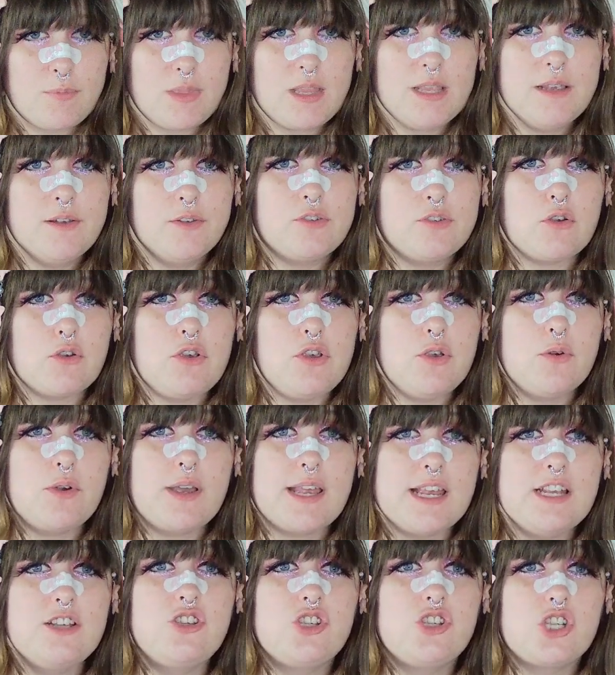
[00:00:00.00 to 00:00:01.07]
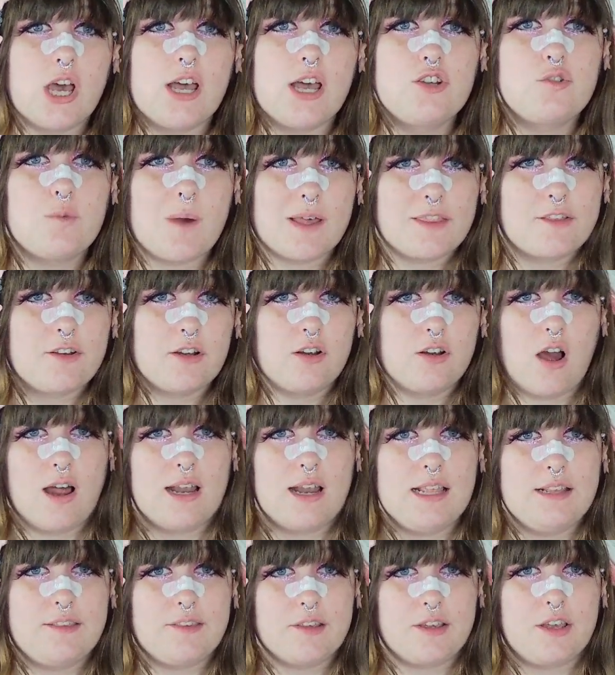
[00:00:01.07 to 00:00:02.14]
So you can judge whether or not
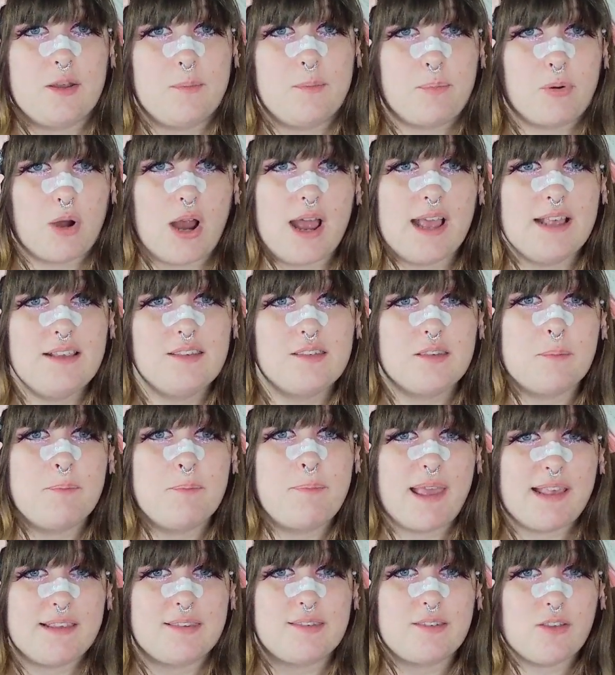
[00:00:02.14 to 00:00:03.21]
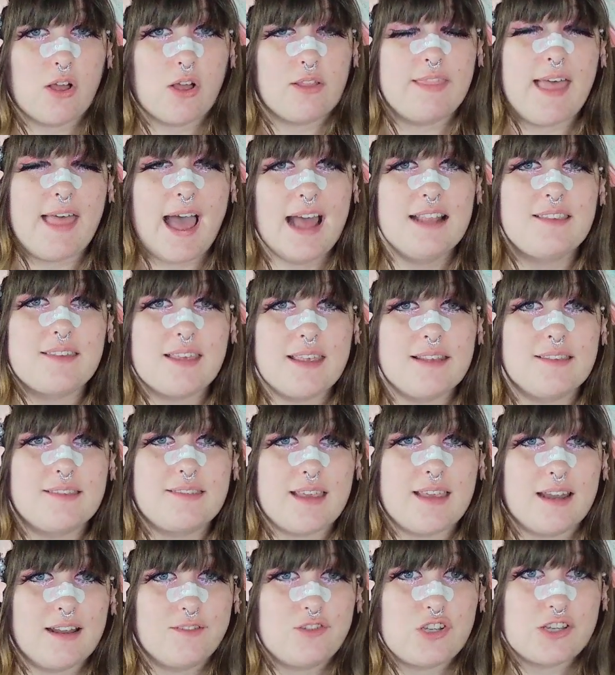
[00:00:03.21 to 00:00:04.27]
it's a good price based on that
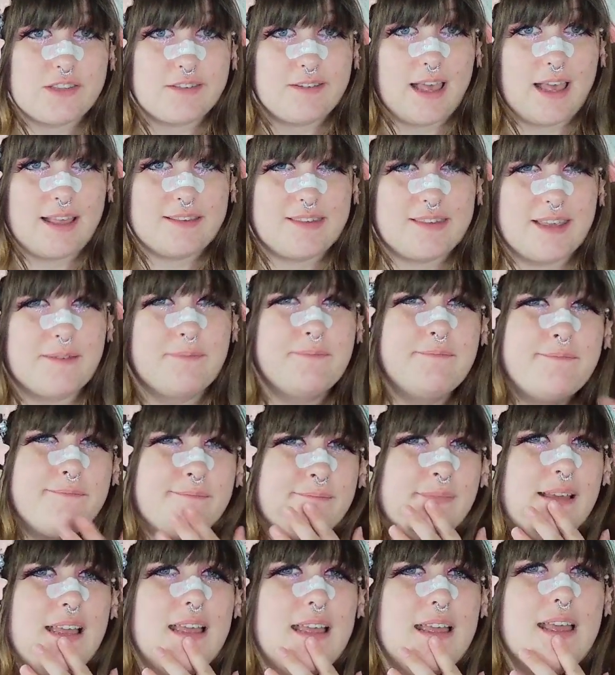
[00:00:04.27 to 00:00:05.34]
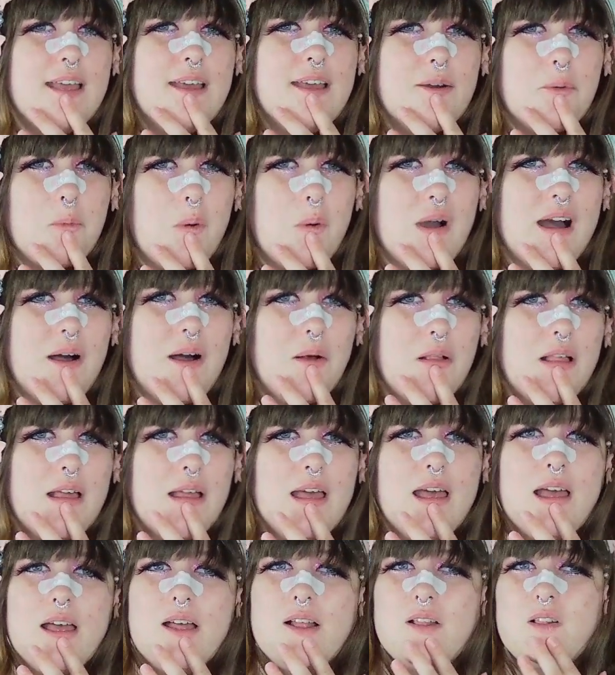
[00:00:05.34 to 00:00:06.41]
instead of just guessing, well,
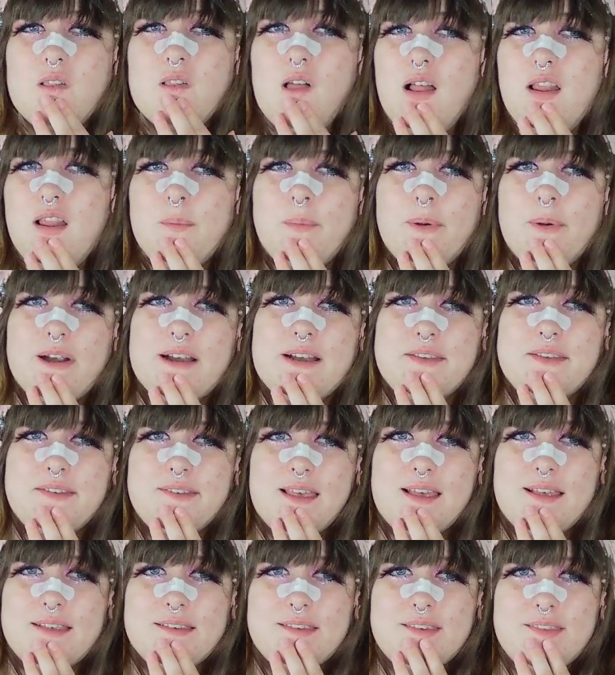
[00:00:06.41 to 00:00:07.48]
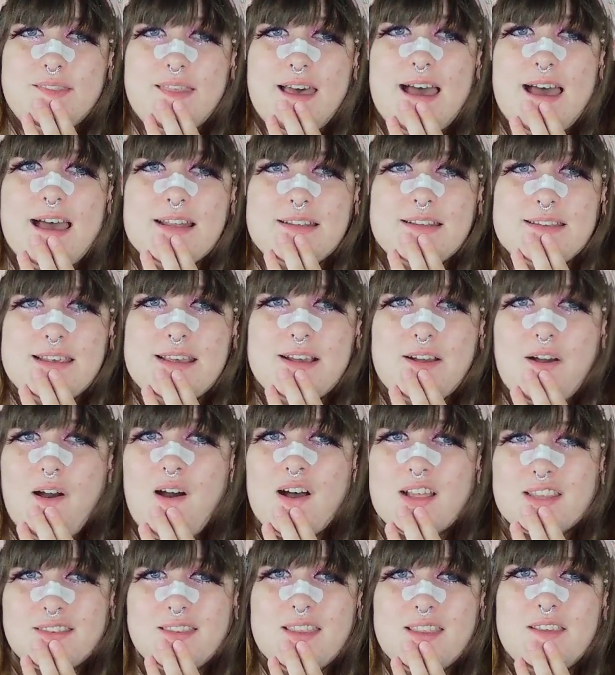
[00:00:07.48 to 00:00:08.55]
Labrary says that it
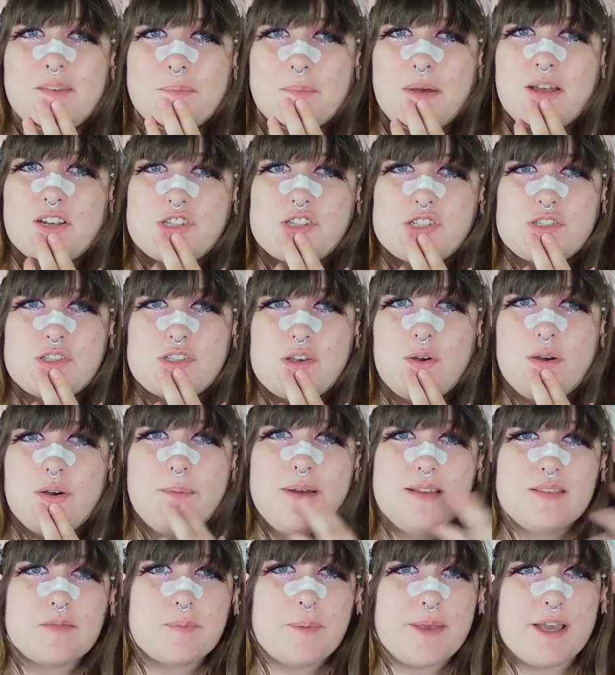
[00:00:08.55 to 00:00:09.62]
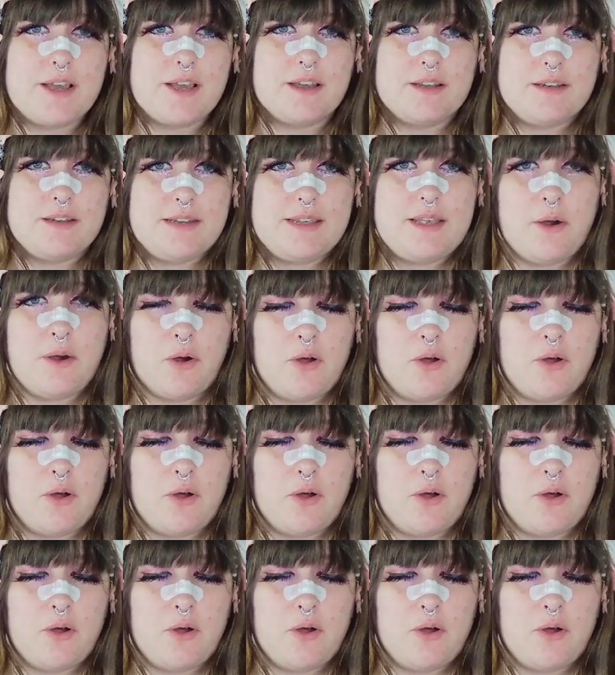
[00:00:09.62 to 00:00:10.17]
costs this much, so it must be a good deal.